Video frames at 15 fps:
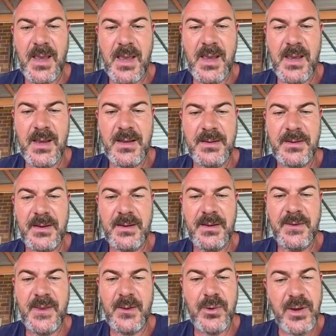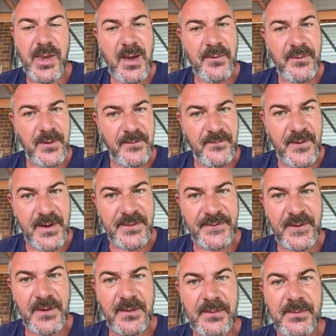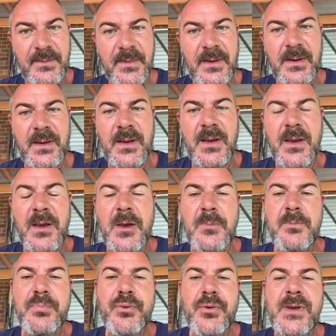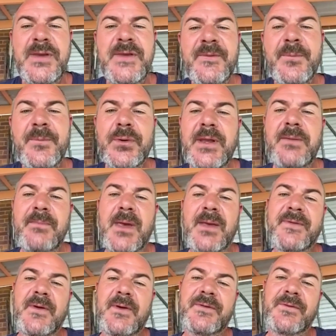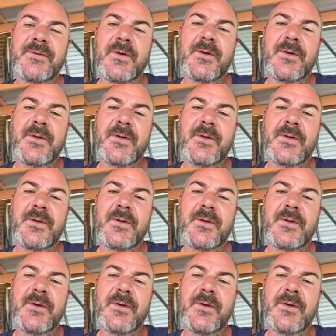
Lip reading: and they're recovering faster. Pre-sporting massage,